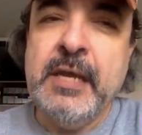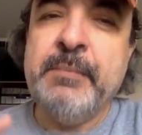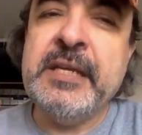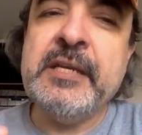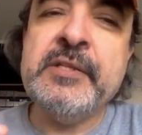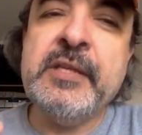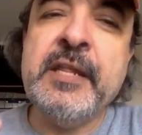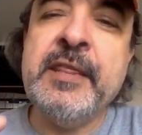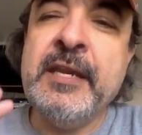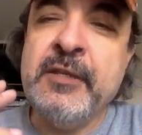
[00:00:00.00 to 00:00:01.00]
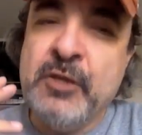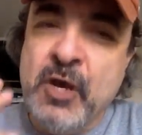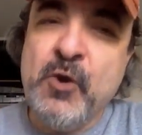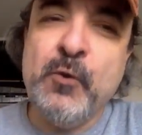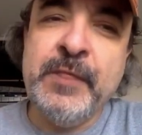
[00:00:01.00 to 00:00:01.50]
because they
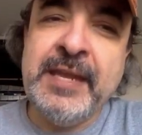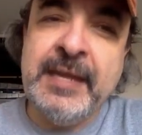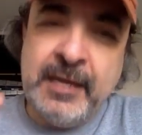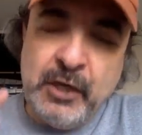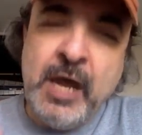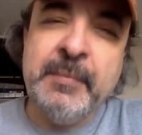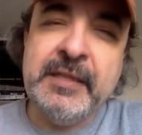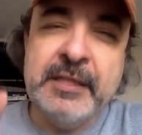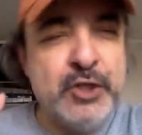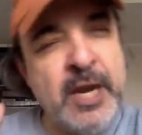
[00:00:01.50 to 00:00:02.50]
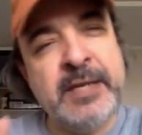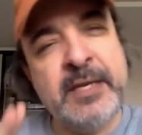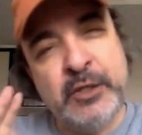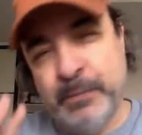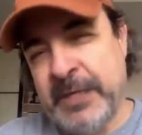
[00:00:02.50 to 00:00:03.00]
know that economically China
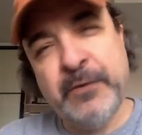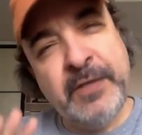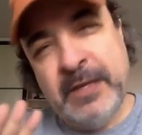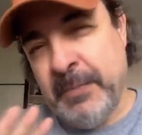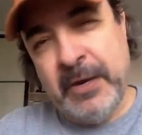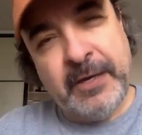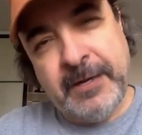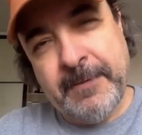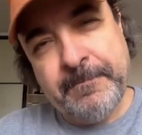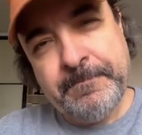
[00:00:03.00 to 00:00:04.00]
is bigger than America.